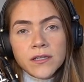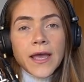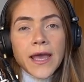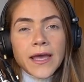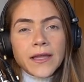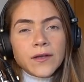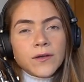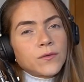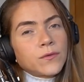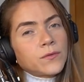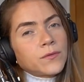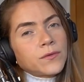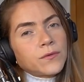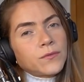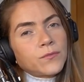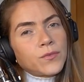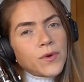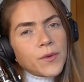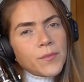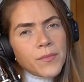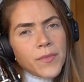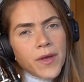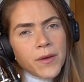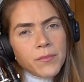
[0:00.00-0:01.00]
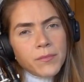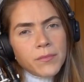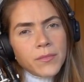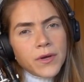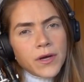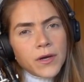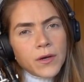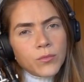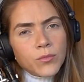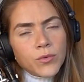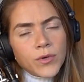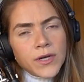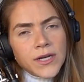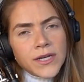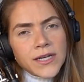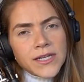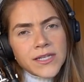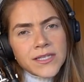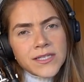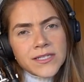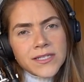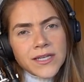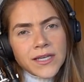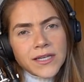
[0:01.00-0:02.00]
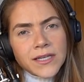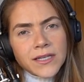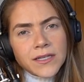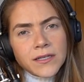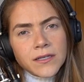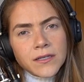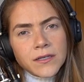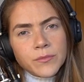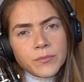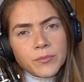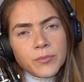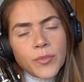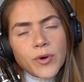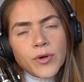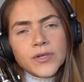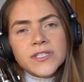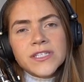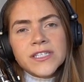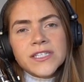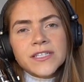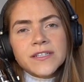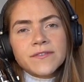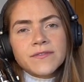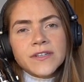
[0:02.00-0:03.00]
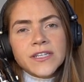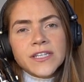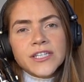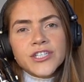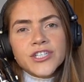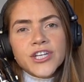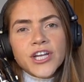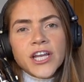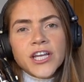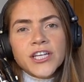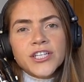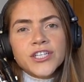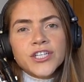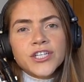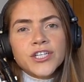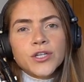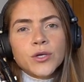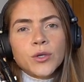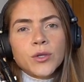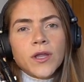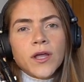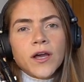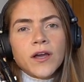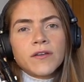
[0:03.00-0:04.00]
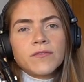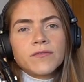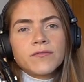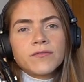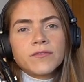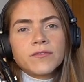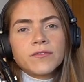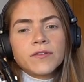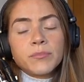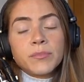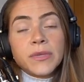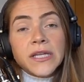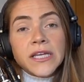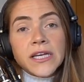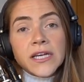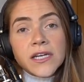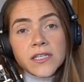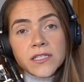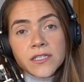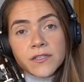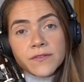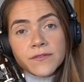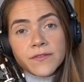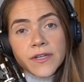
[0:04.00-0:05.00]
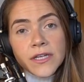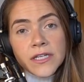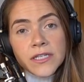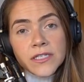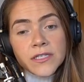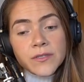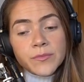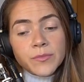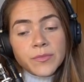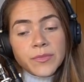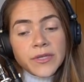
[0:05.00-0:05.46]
and remember what it is that can positively change in your life because of it,